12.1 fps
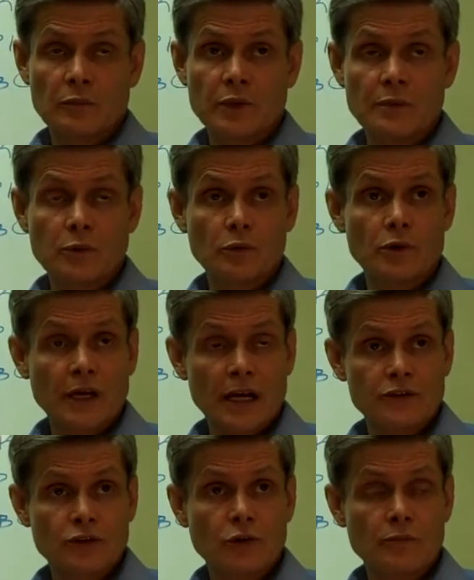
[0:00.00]
people with
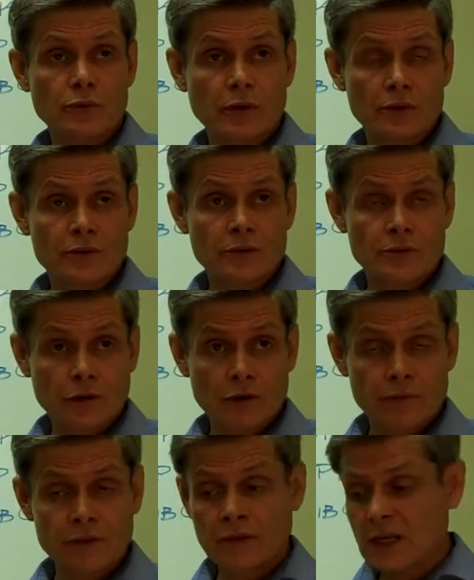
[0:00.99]
osteoporosis
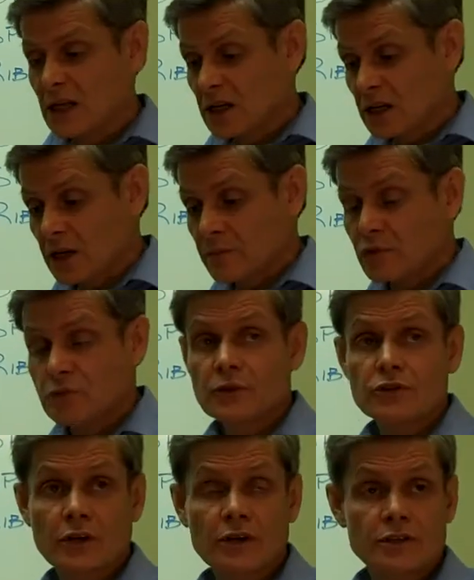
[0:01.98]
often come to
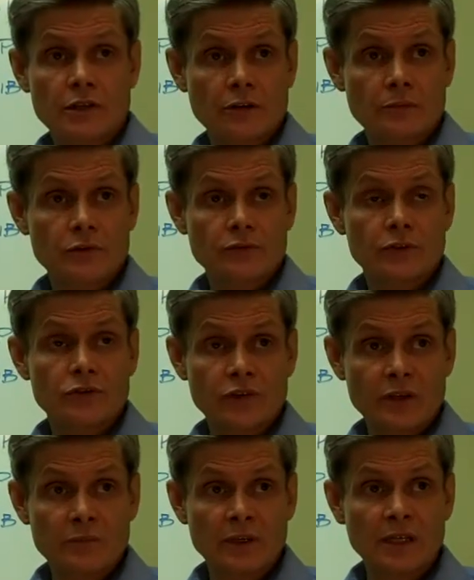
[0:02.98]
massage therapists for
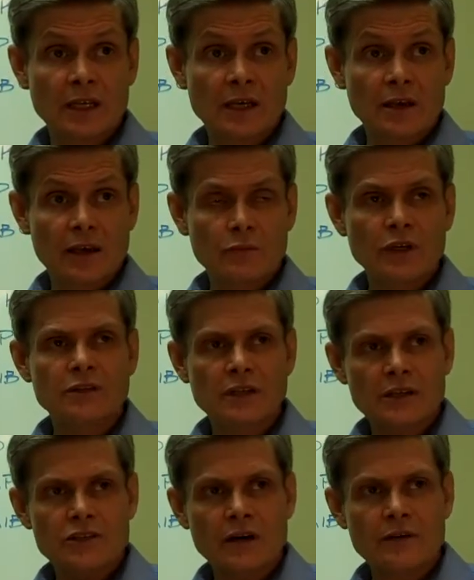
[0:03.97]
treatment, and we
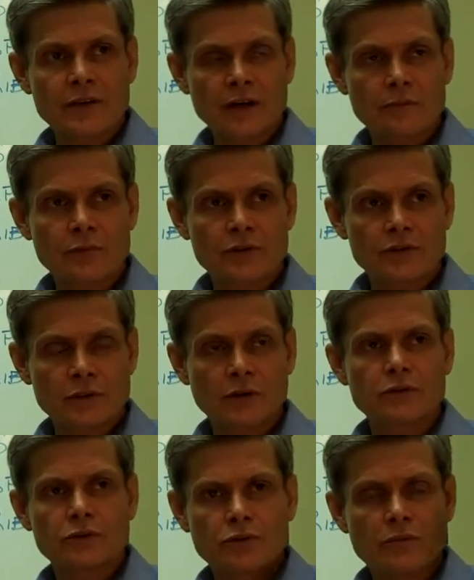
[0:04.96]
teach our therapists,
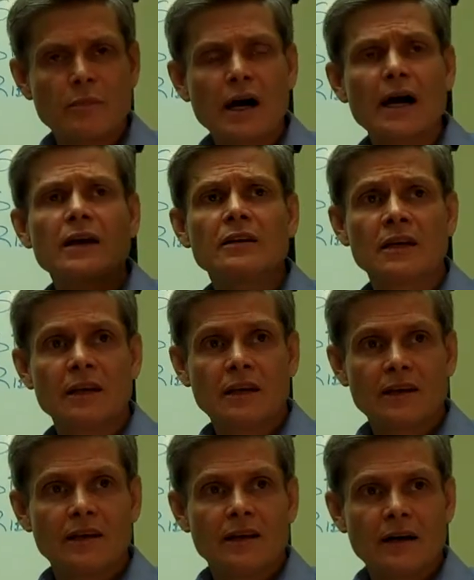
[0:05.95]
to remind
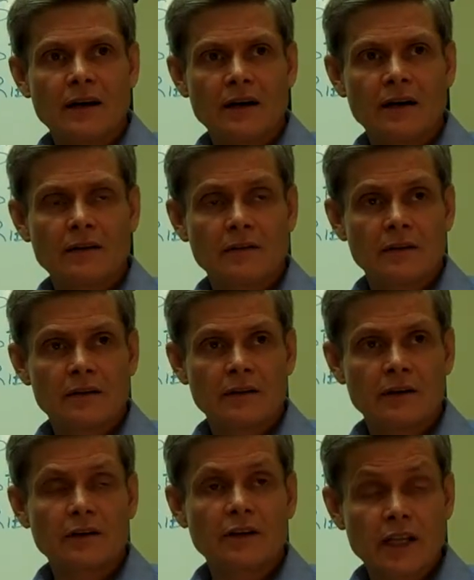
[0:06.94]

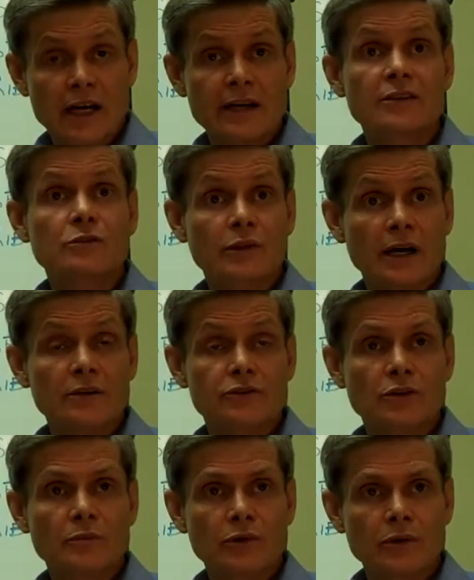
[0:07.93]
their clients with
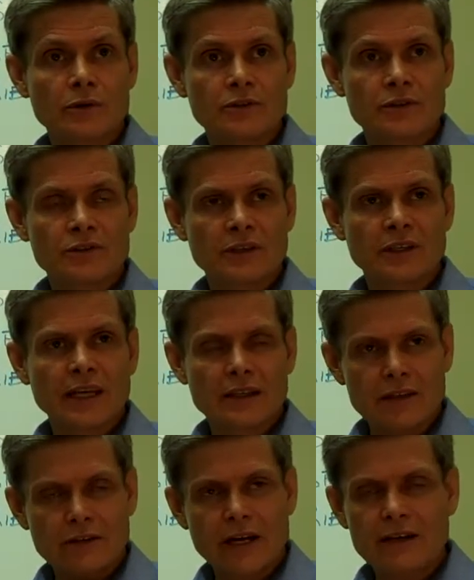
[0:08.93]
osteoporosis to
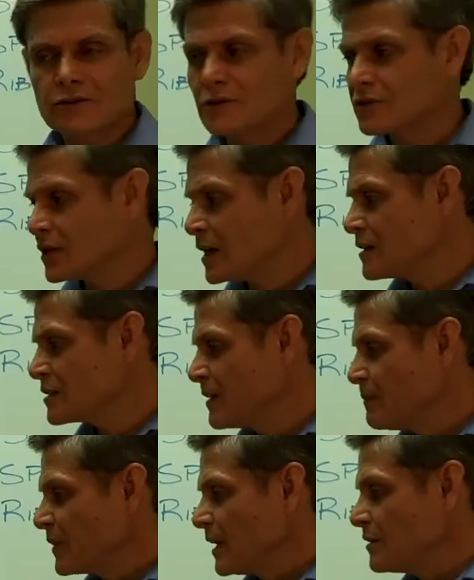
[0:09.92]
get their exercise
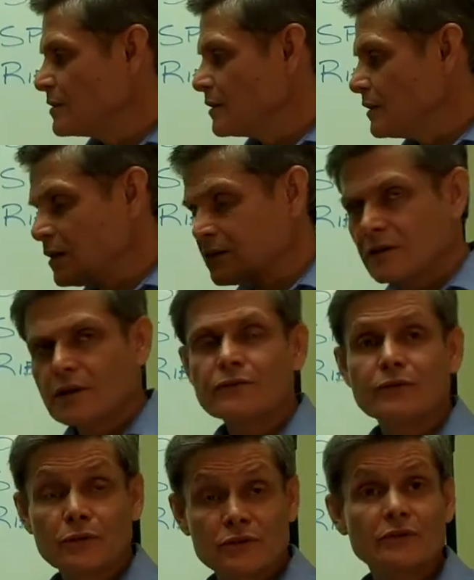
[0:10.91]
and to eat their
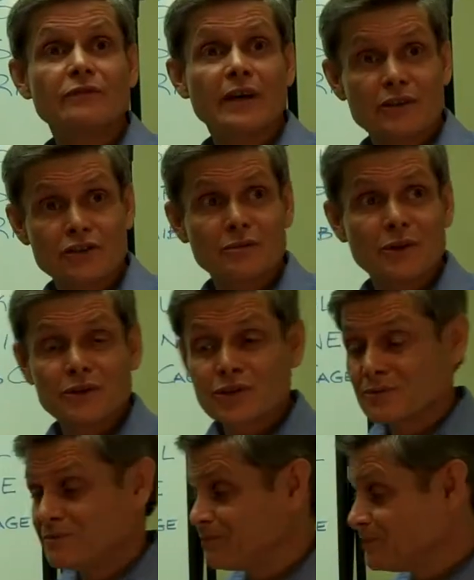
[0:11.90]
fruits and vegetables.